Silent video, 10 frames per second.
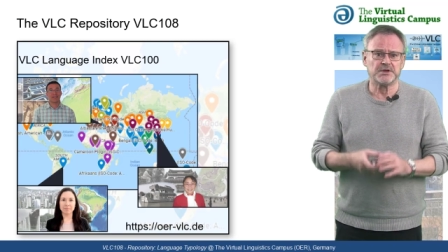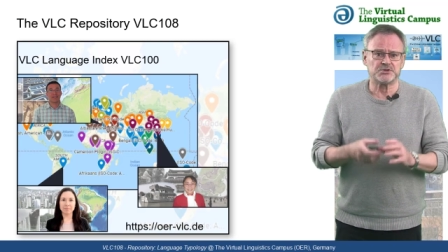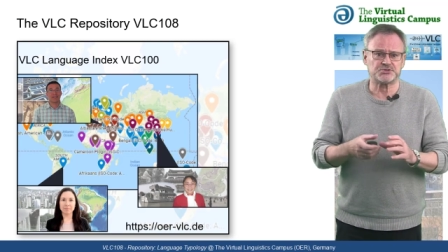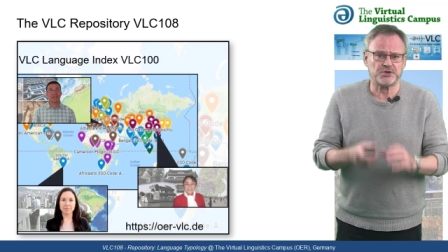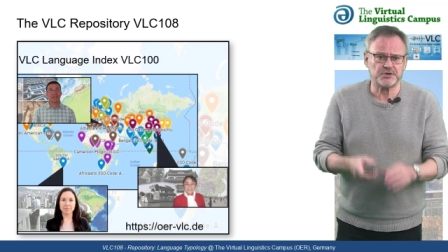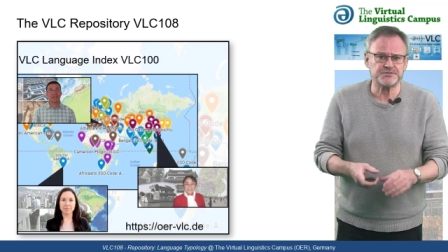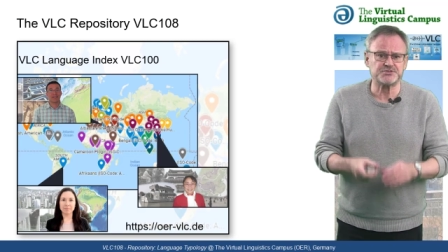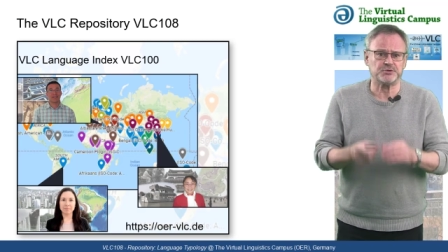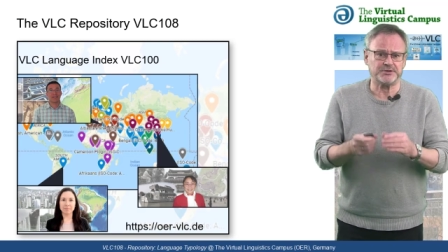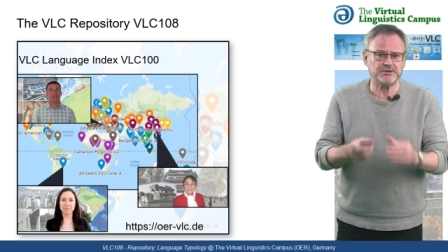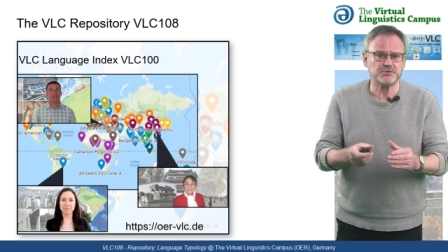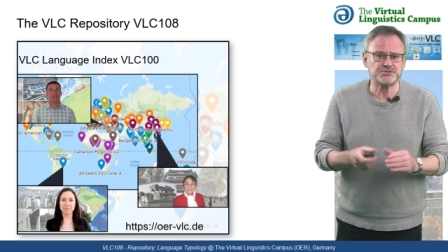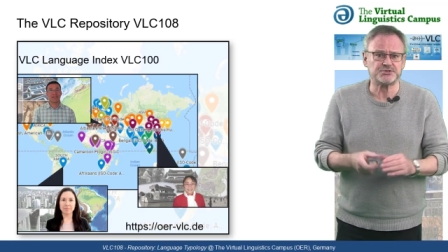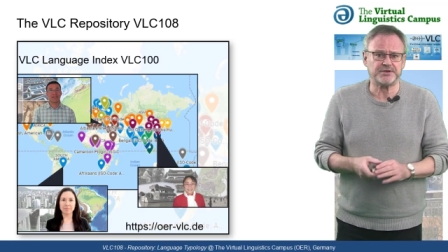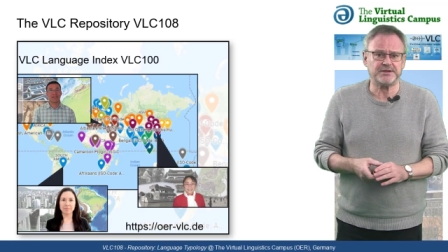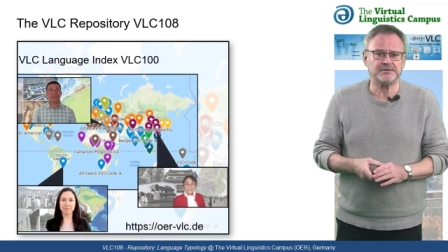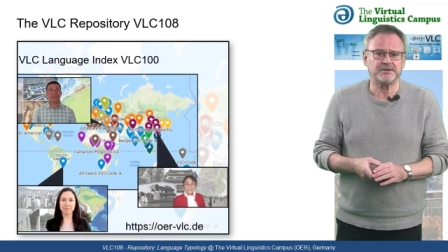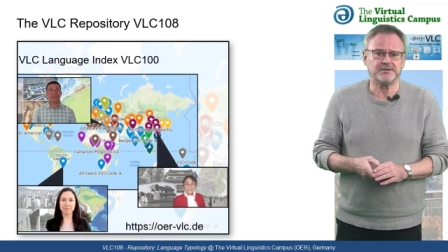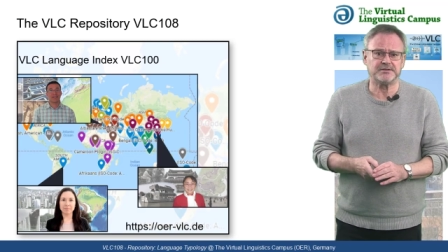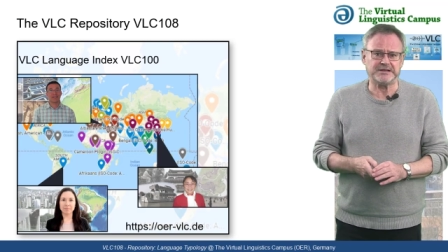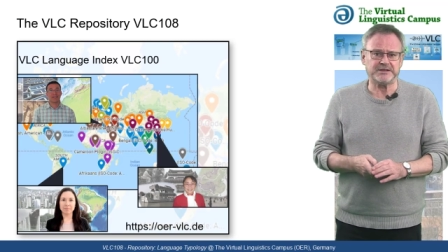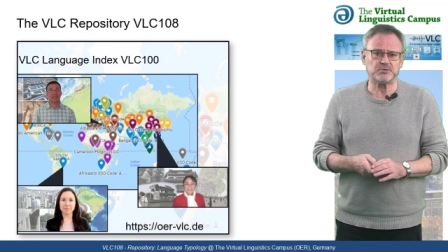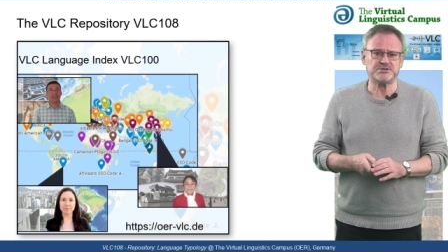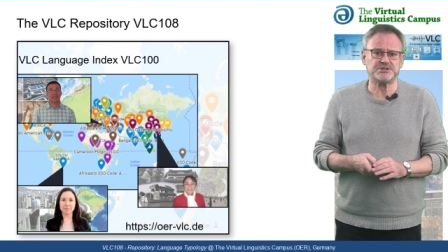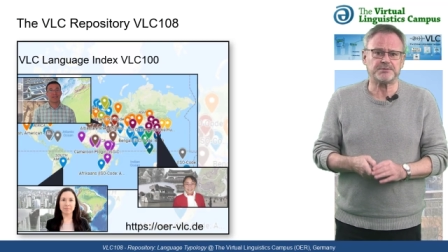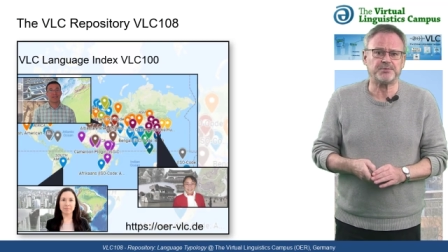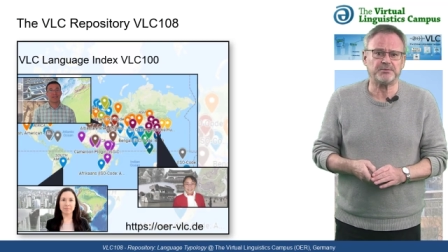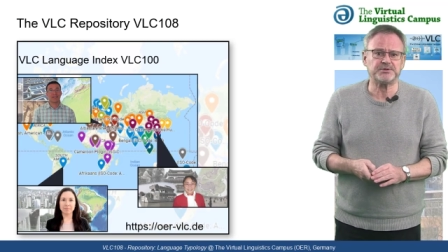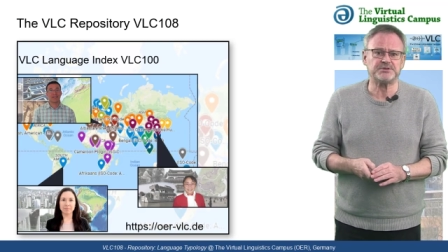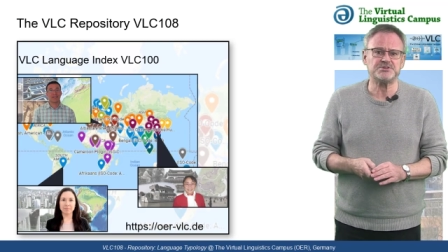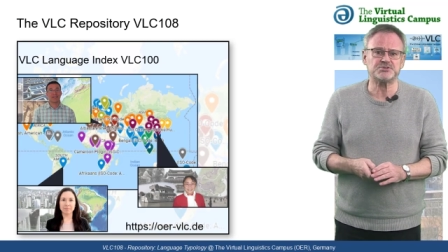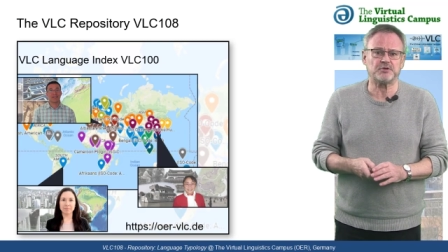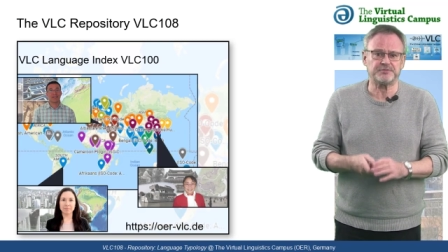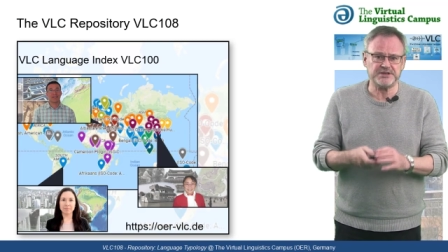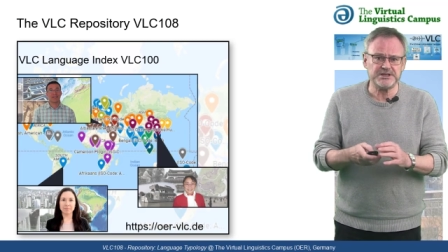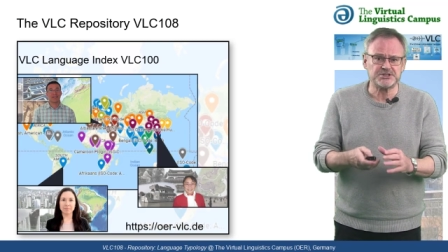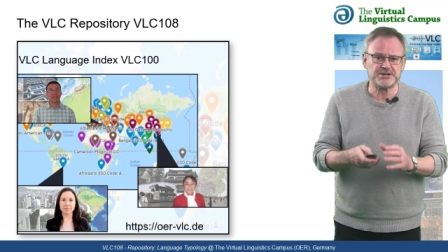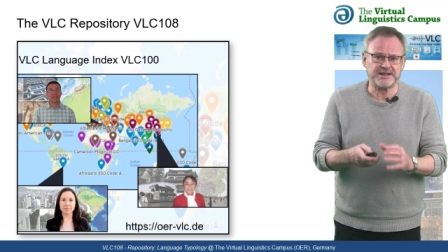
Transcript: serves to illustrate the linguistic properties of each